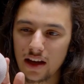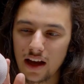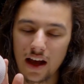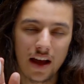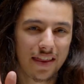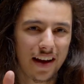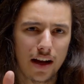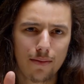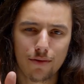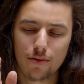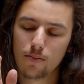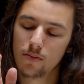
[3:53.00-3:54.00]
That
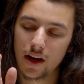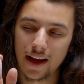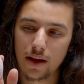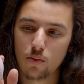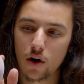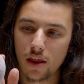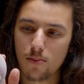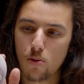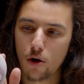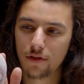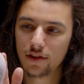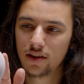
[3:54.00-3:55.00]
comes from, again, one of the
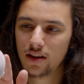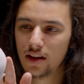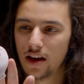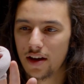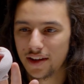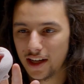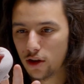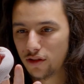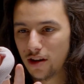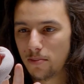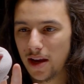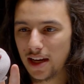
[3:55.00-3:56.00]
morphs that goes
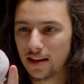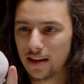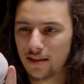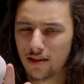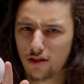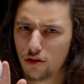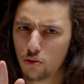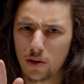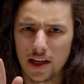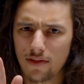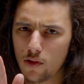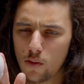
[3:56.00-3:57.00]
into making this. There's
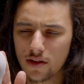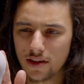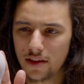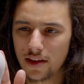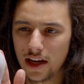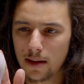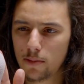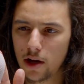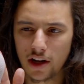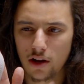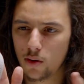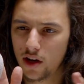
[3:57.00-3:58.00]
3 different ones, I think. I'm not
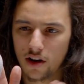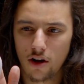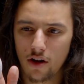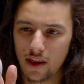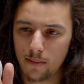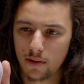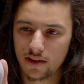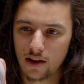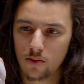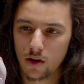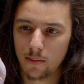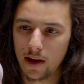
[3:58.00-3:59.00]
going to go into all of them because I
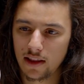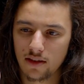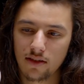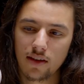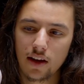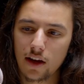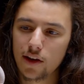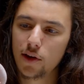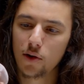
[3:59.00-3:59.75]
don't want to make this too